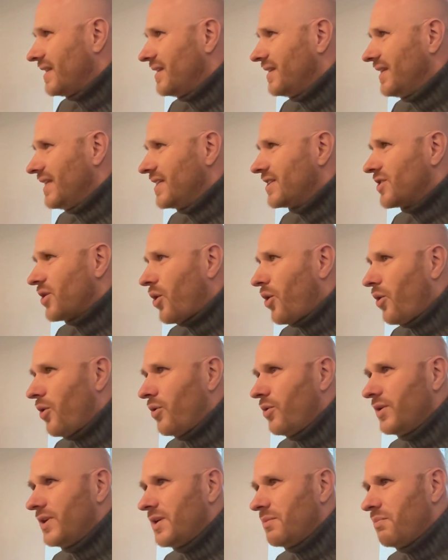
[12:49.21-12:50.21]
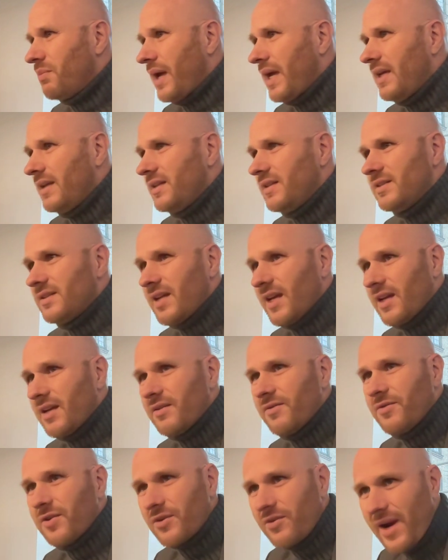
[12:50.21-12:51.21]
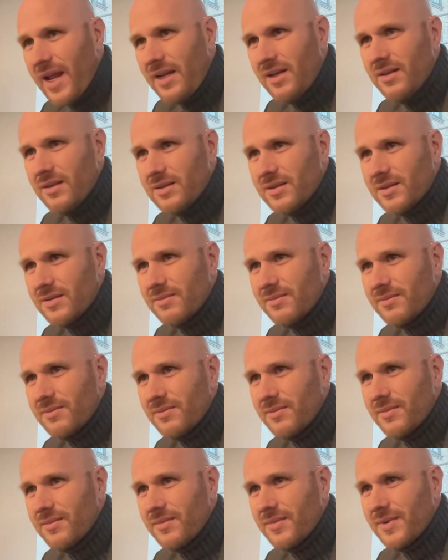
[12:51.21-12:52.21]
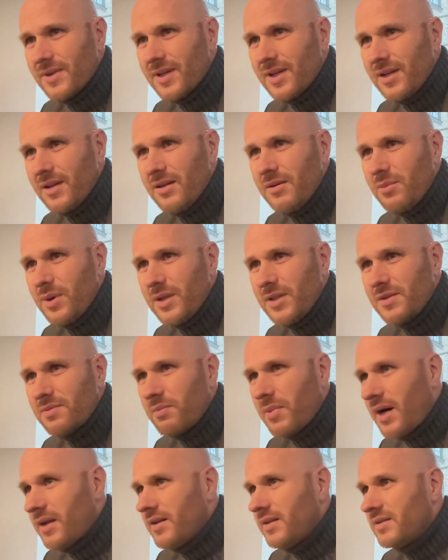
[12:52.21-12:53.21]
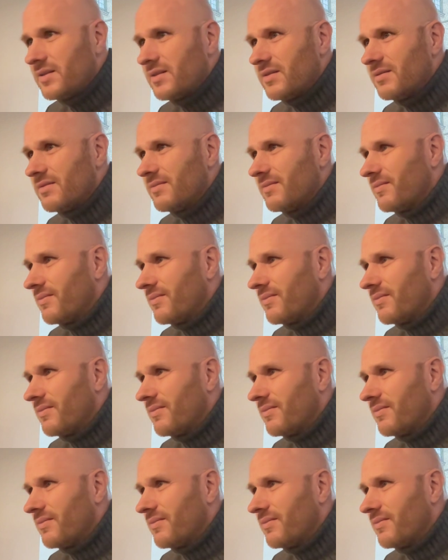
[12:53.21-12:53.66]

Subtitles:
this whole debate is taken for granted? Can anybody spot it?